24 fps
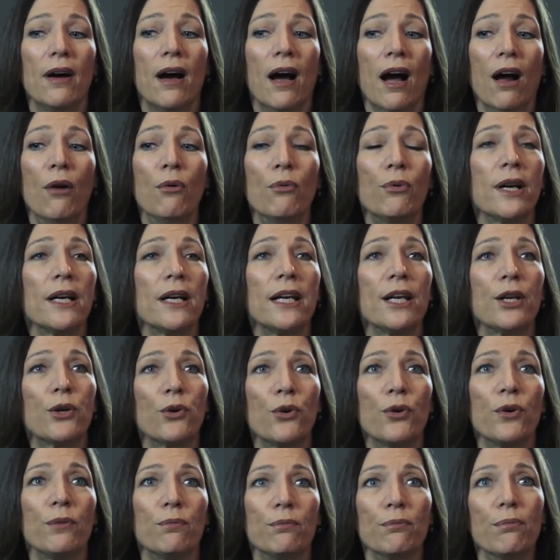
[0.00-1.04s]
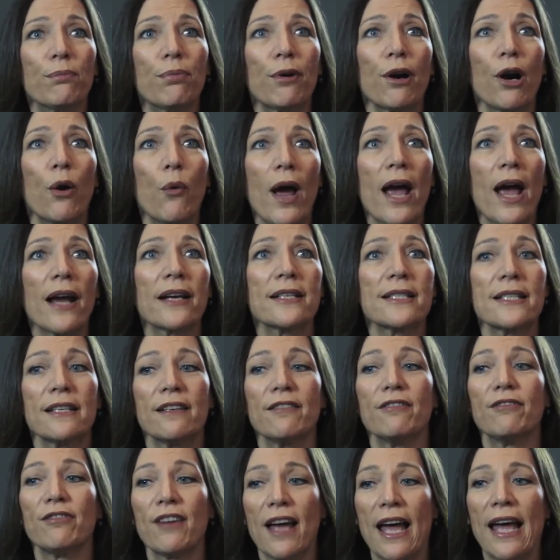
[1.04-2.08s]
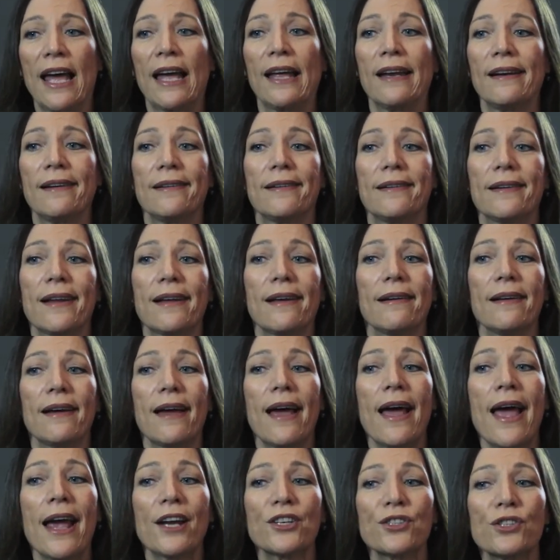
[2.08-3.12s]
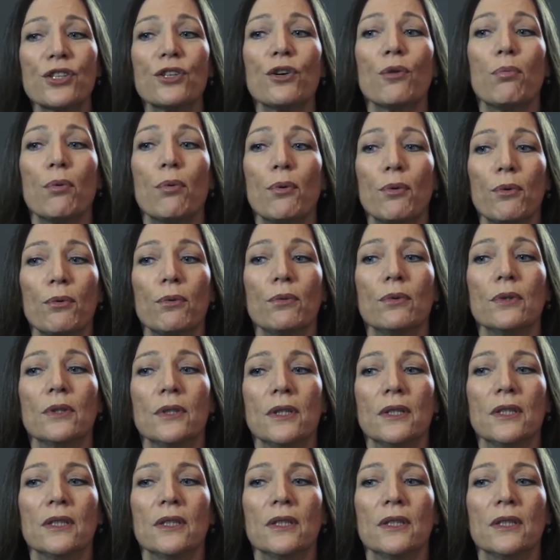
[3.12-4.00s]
A really good, proactive and actionable